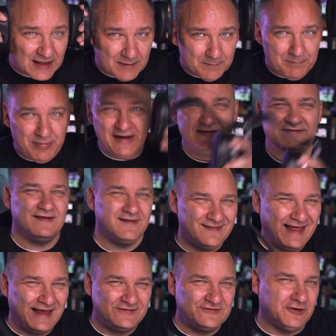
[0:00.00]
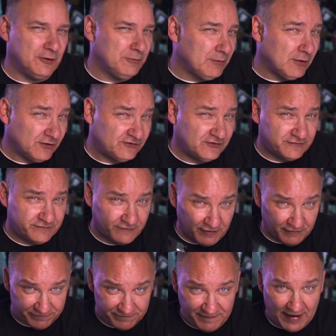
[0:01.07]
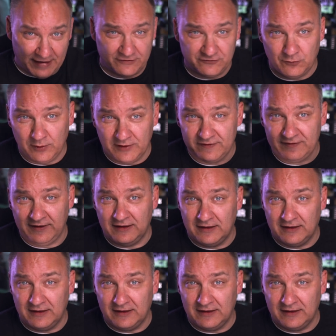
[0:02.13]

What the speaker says: But it's a less immersive effect with the